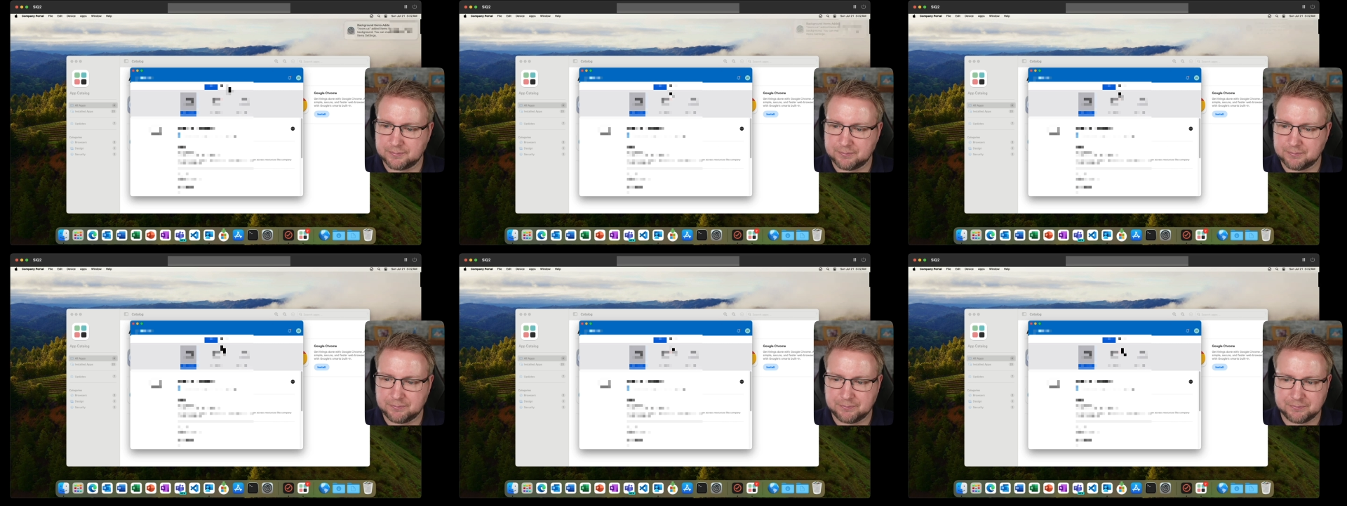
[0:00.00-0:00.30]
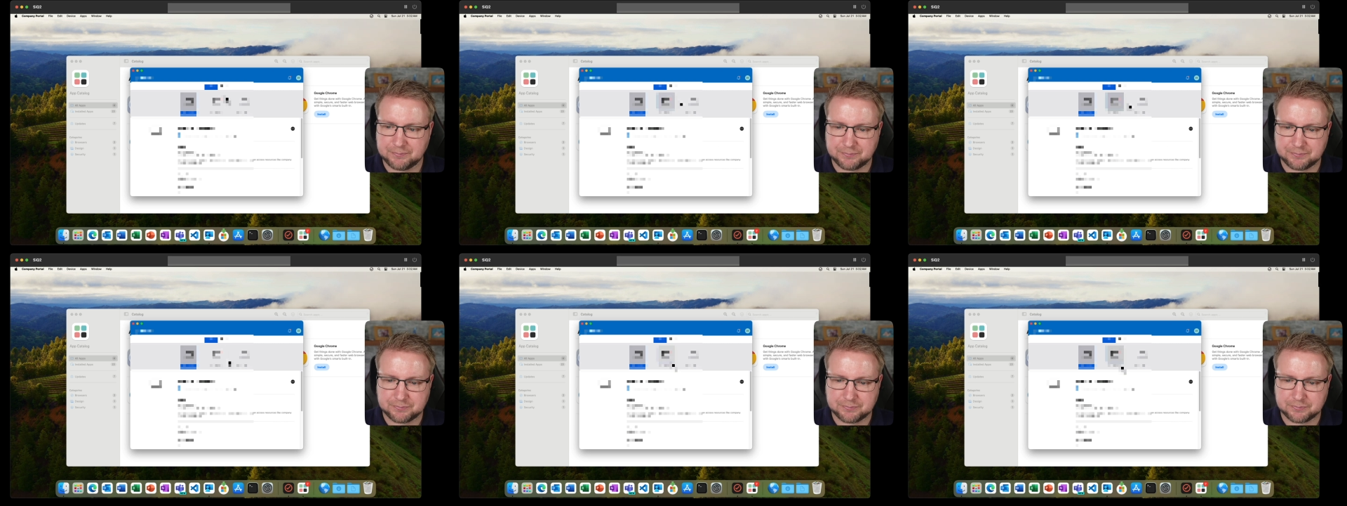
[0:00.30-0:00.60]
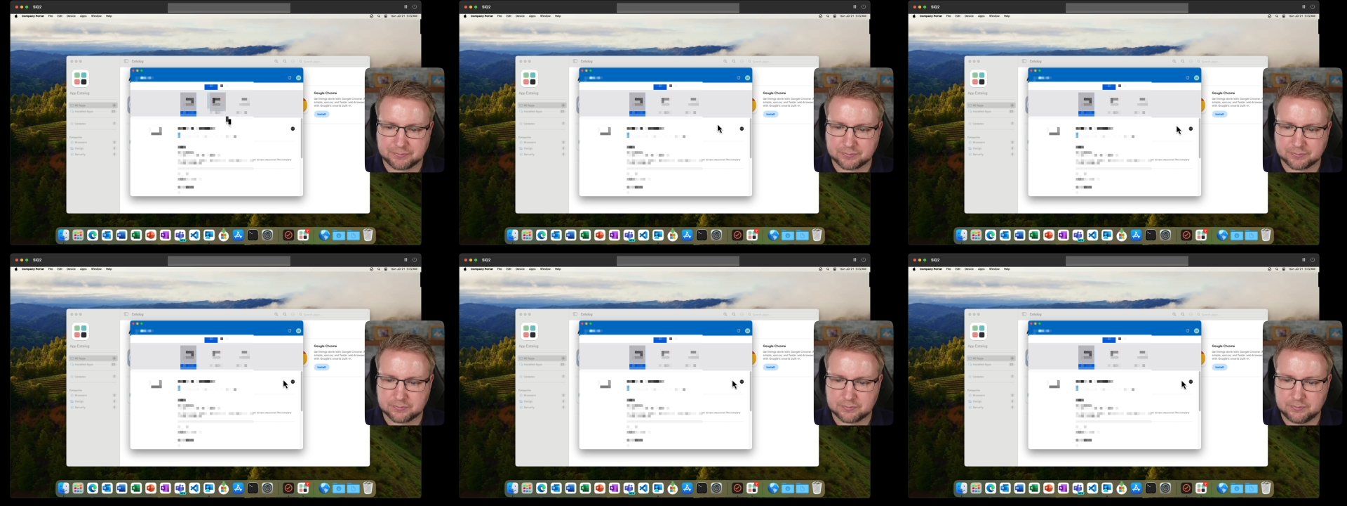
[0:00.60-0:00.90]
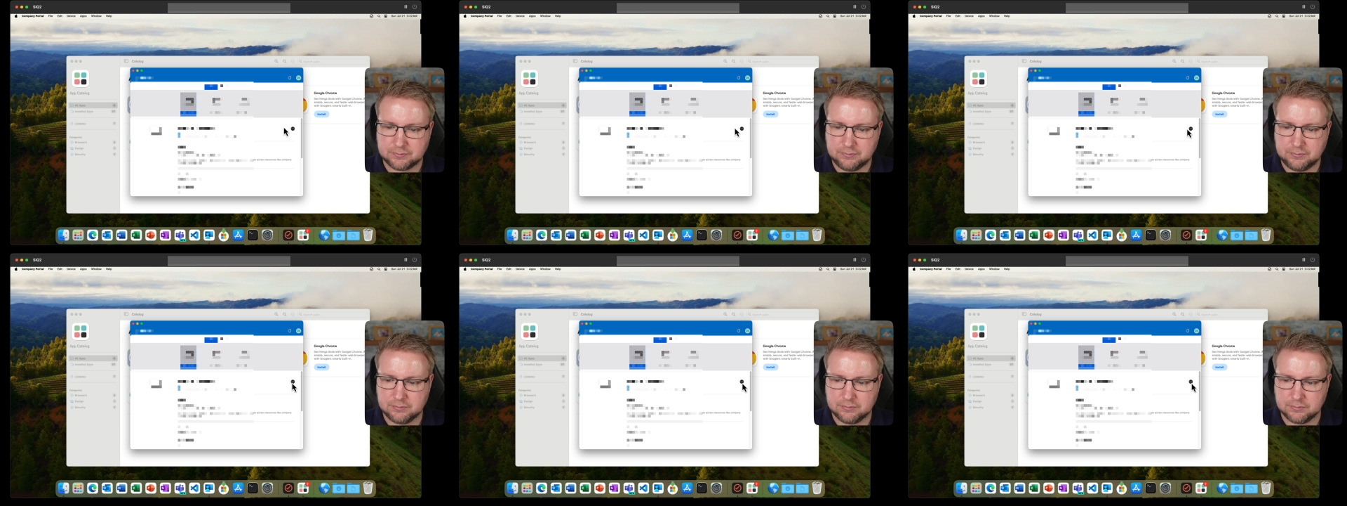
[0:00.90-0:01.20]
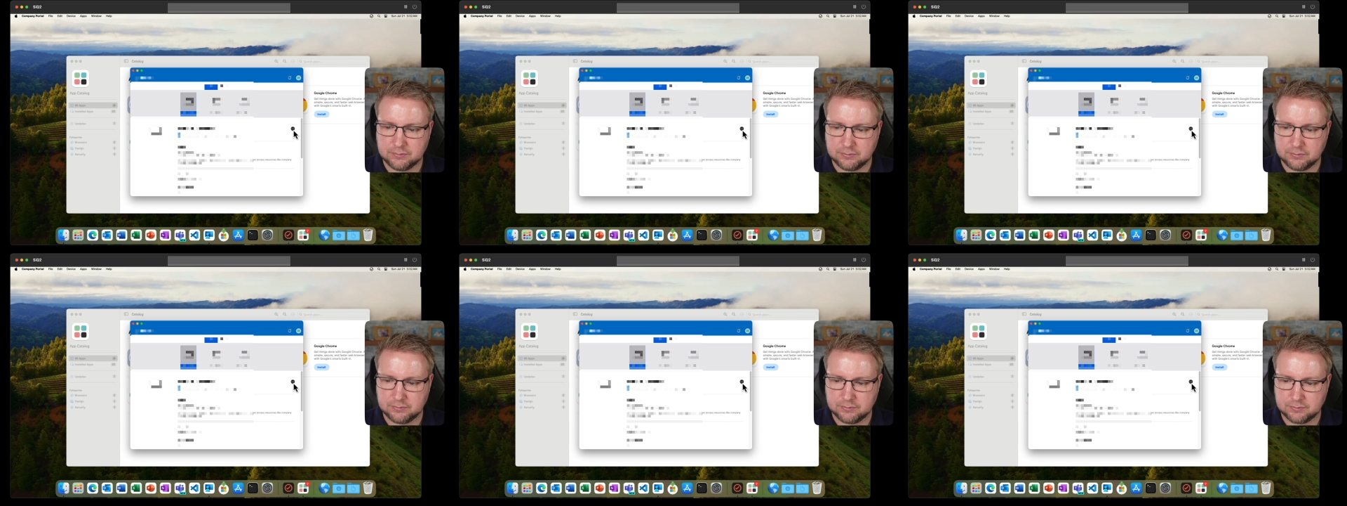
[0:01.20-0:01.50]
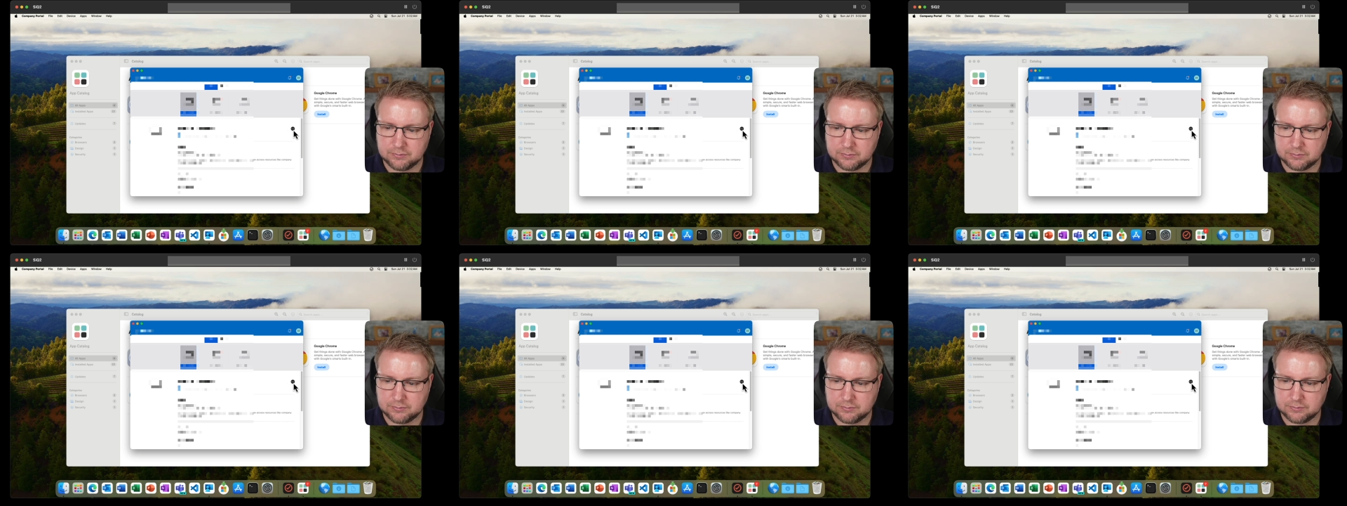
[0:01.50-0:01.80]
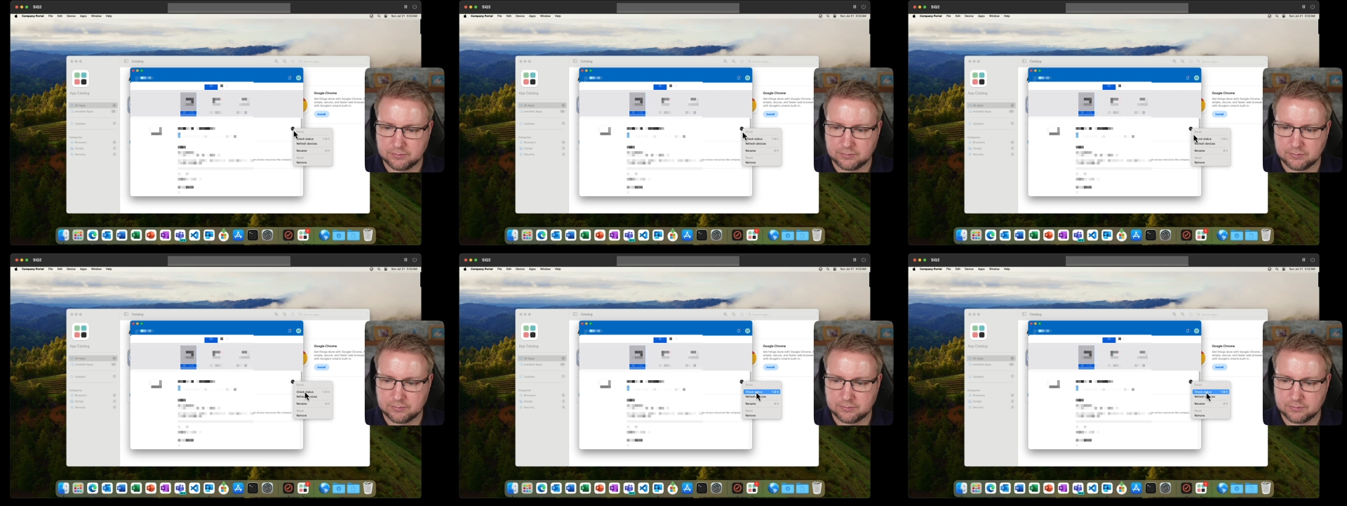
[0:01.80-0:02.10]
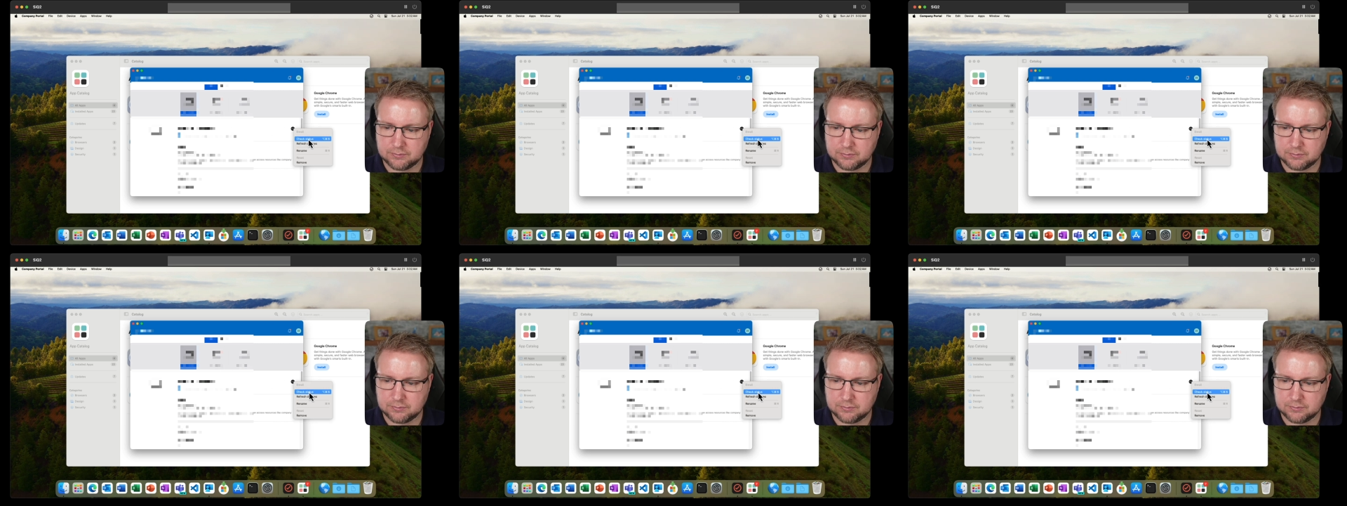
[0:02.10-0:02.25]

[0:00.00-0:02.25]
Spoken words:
Nobody speaks.